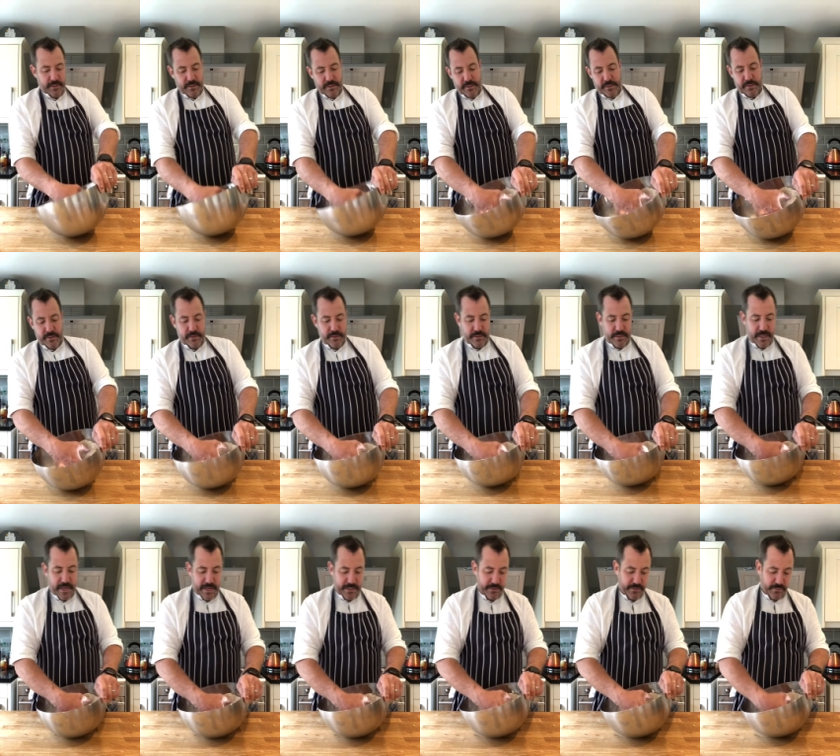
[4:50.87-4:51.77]
It's just
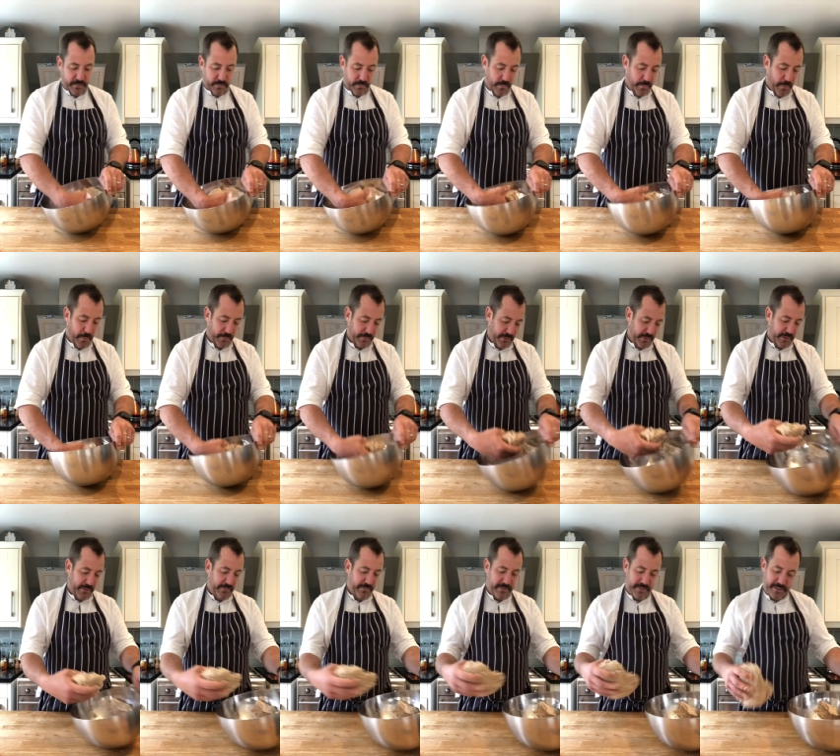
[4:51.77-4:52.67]
natural
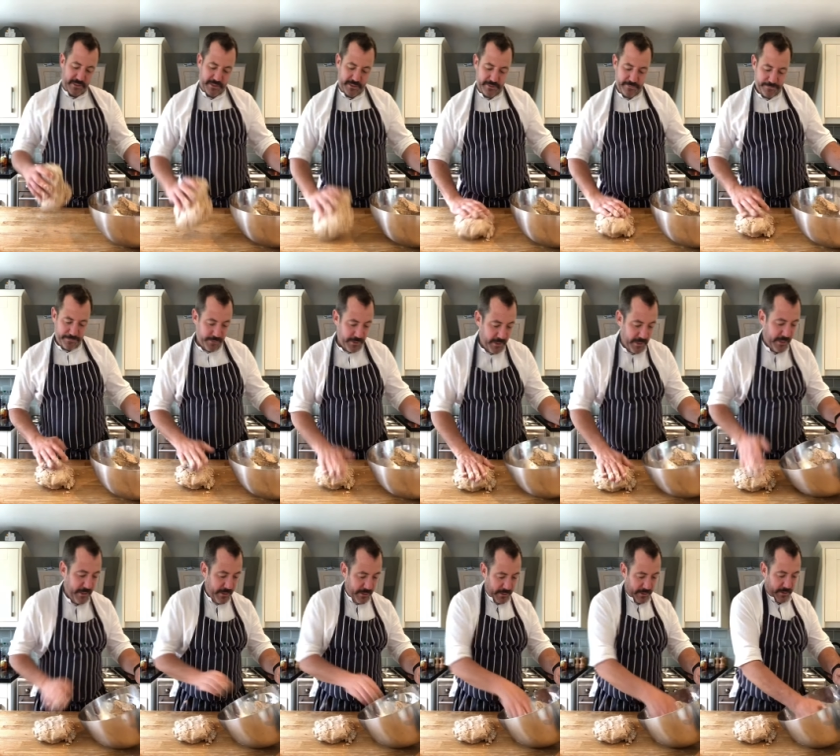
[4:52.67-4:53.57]
positivity.
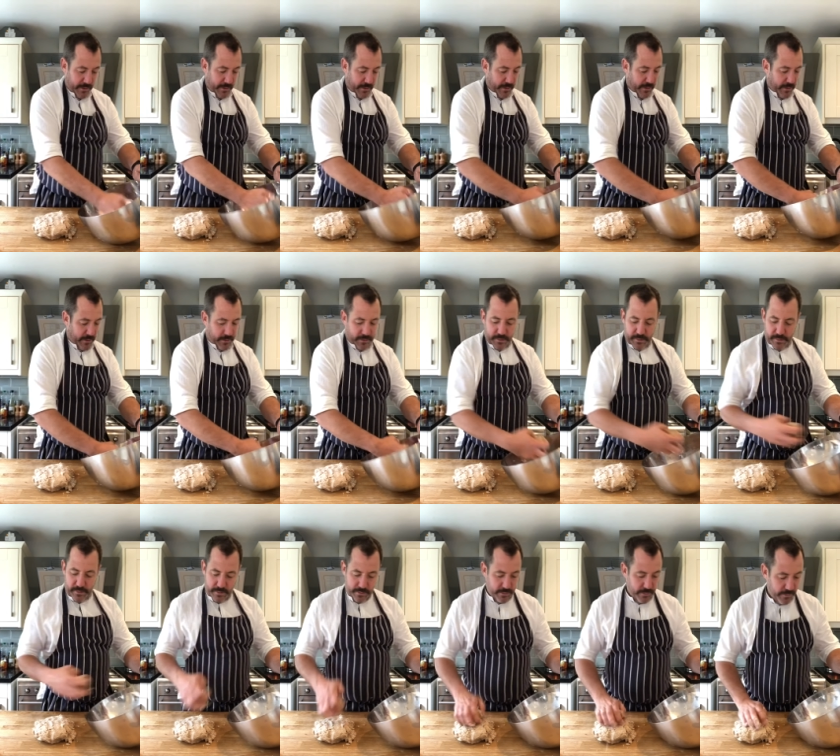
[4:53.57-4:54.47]

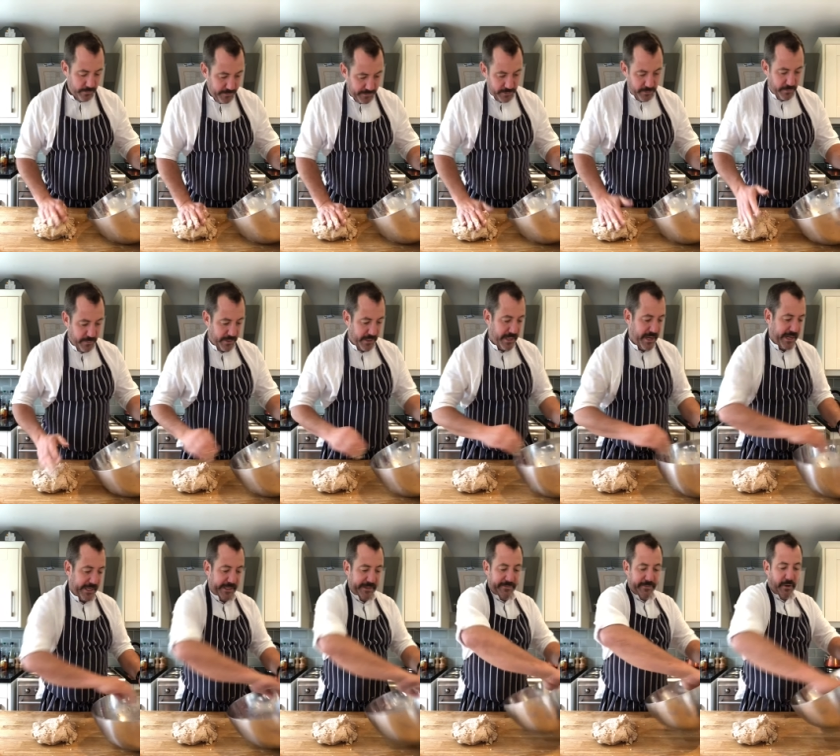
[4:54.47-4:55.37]
Can't be doing with the
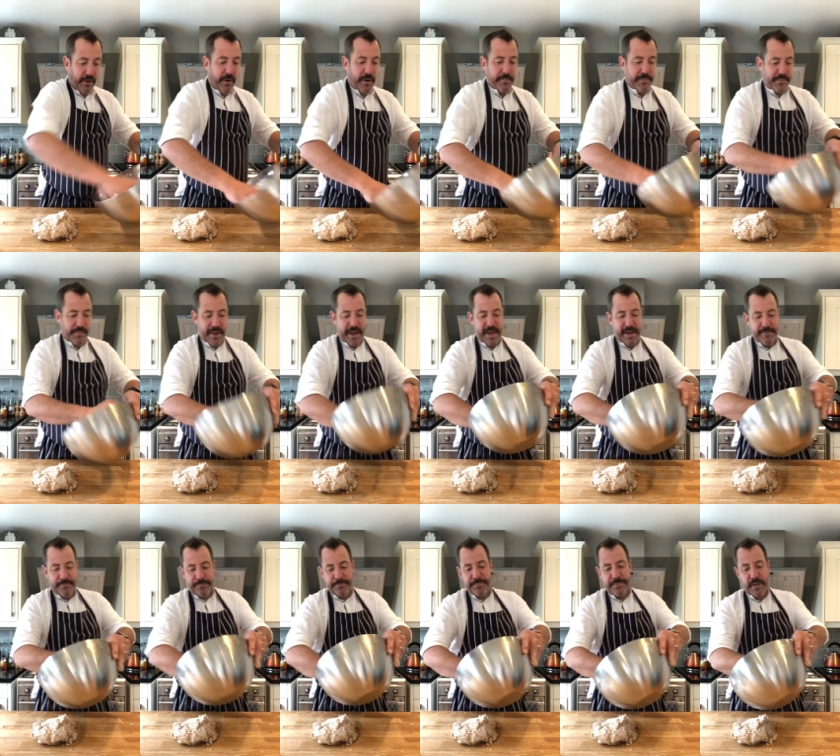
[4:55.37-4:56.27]
neggy vibes, man.
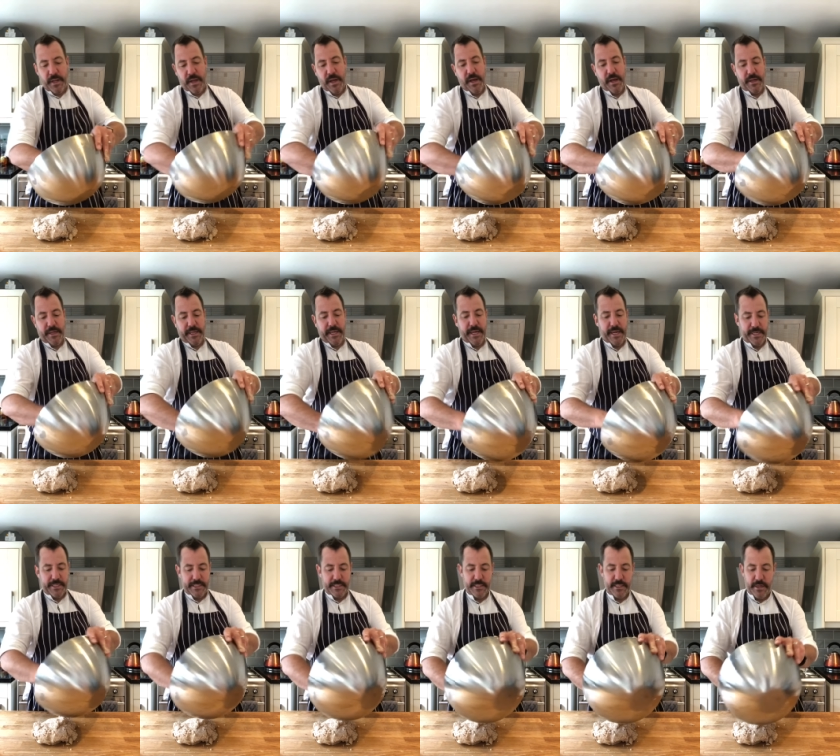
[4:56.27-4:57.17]
Okay,
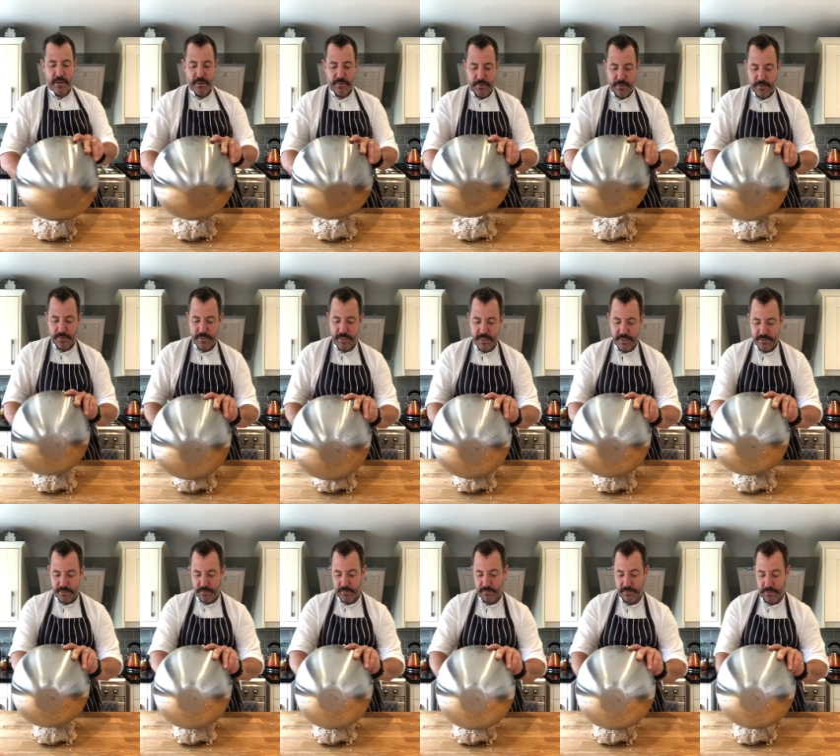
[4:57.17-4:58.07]
so there's
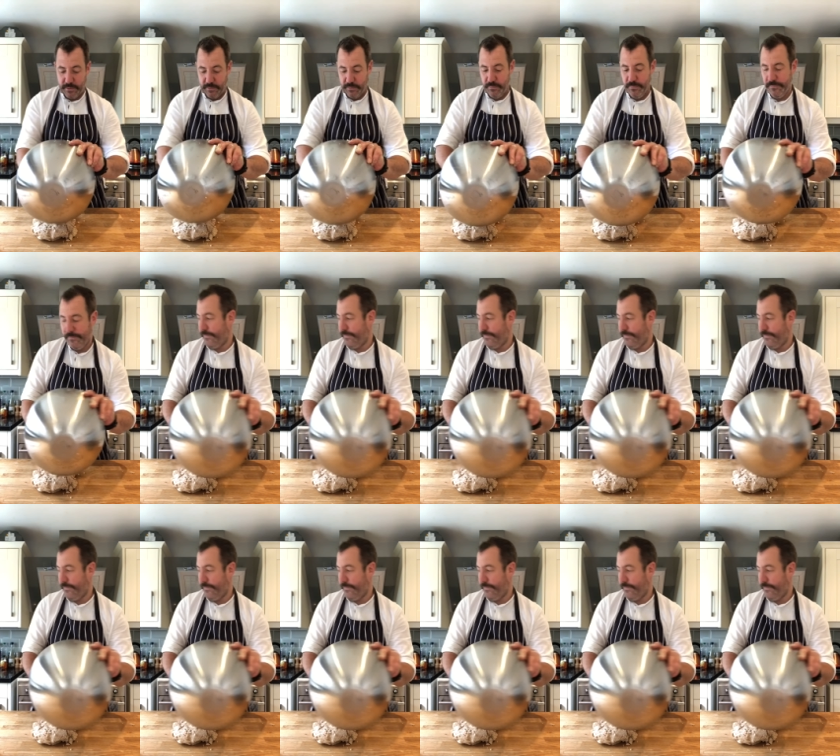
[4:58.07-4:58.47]
our dough.